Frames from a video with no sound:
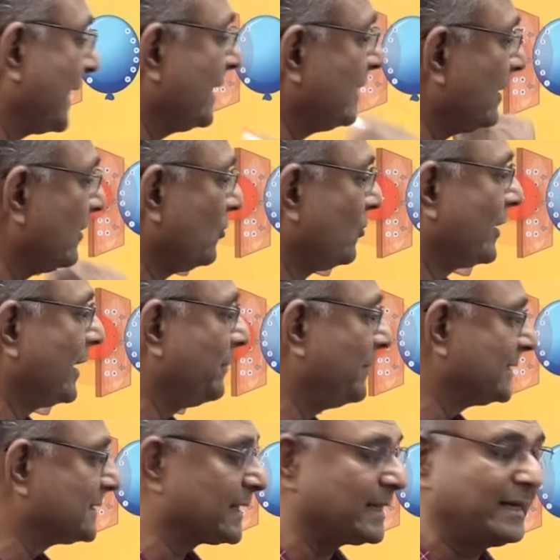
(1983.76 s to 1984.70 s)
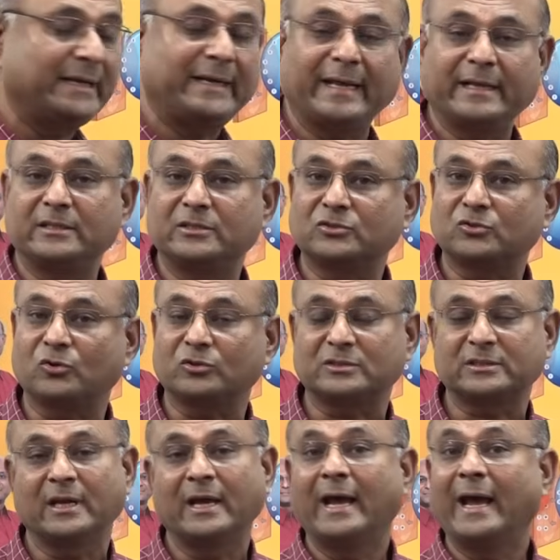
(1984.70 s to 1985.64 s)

and you can basically take this course.